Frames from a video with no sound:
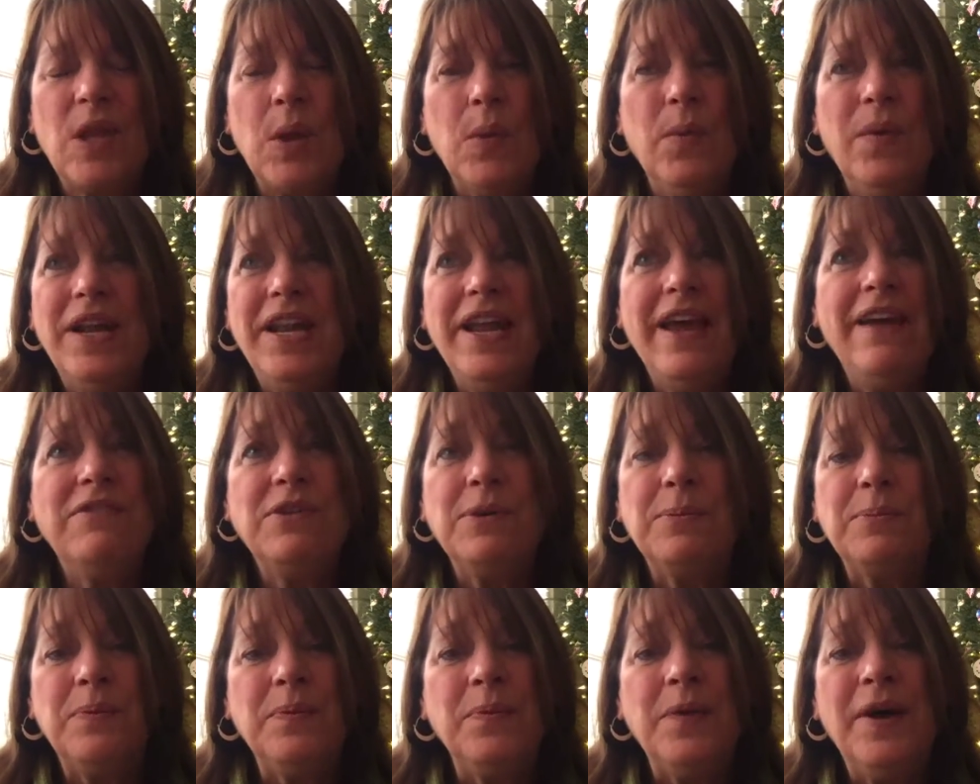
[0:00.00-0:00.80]

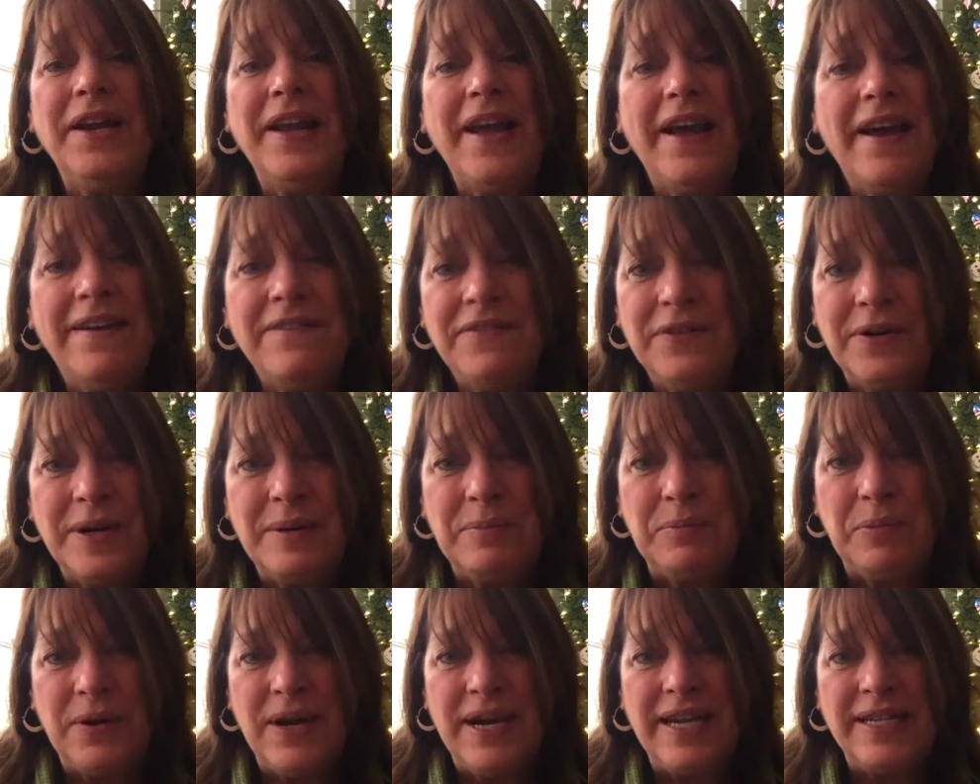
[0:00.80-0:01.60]
whatever
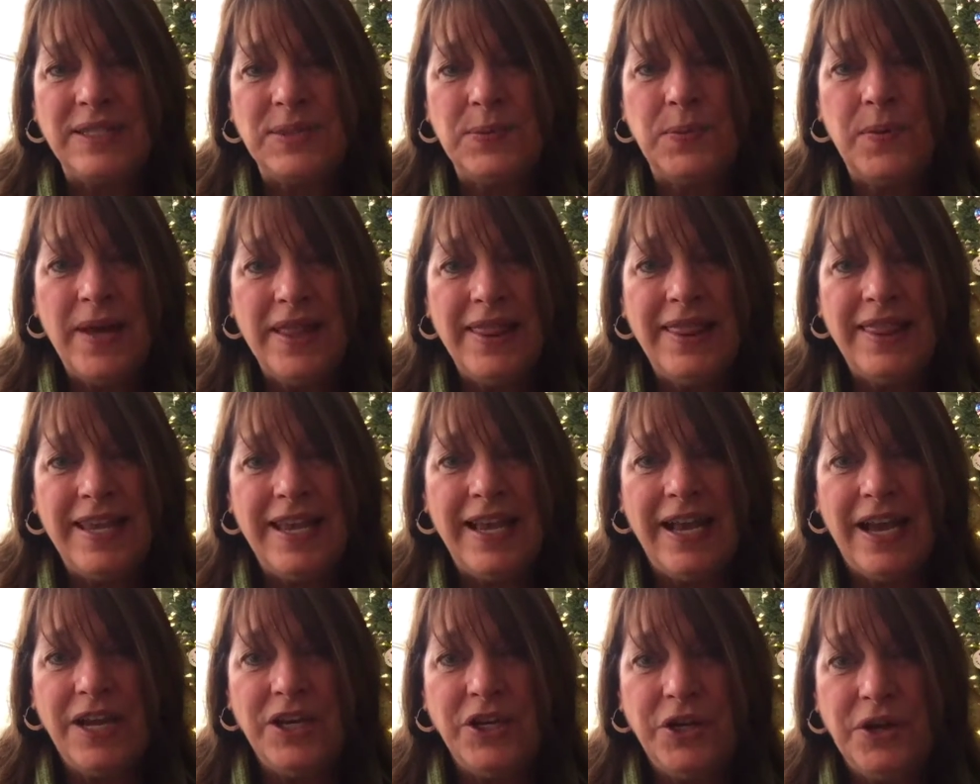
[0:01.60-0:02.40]
it brings, one
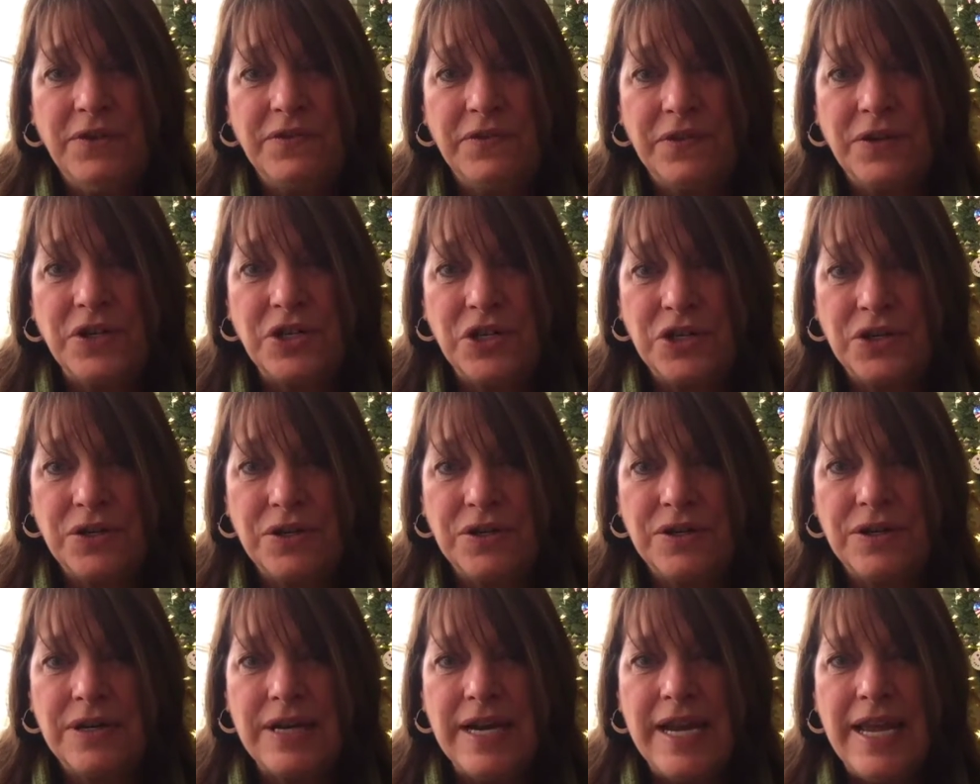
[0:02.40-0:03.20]
thing I know for
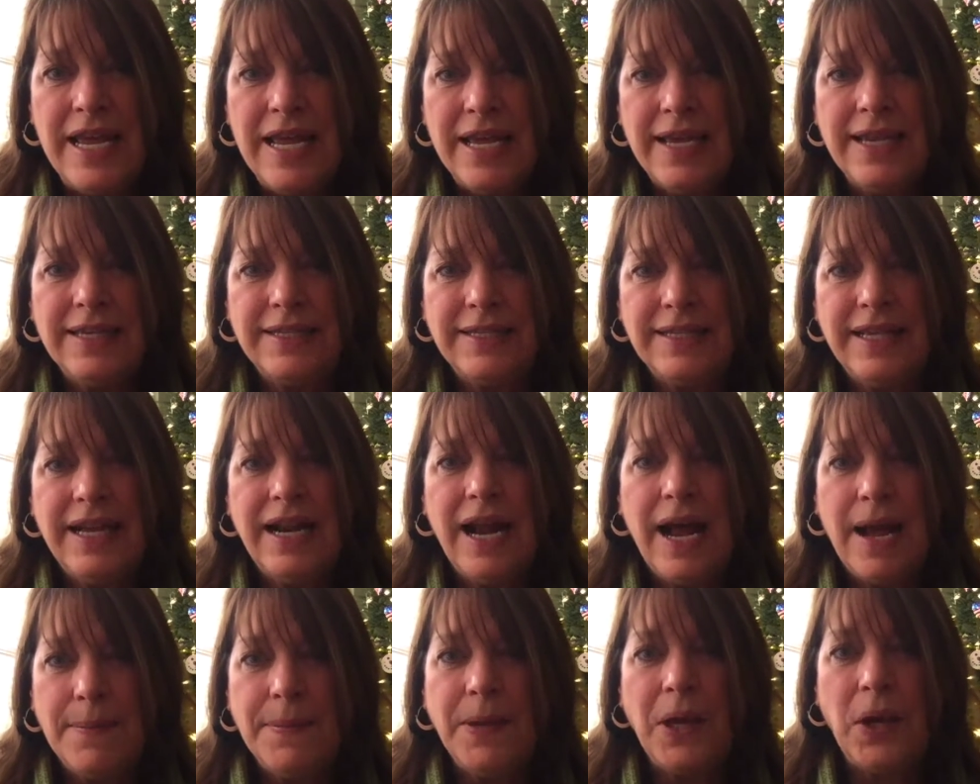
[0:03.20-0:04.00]
sure is
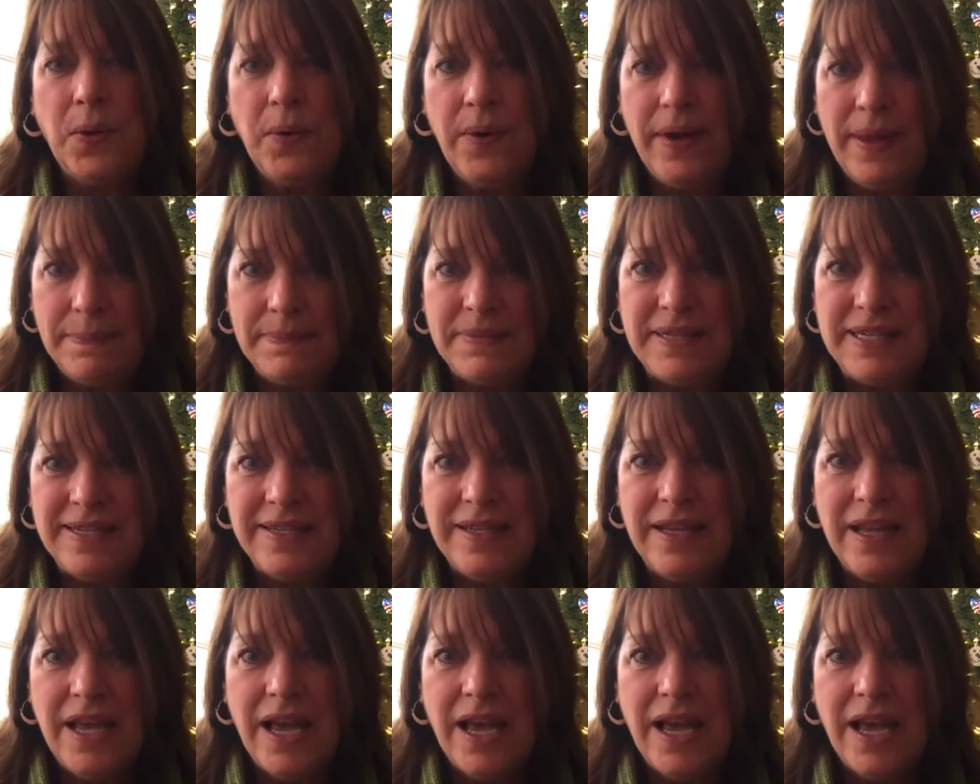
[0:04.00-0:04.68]
that I'm equipped.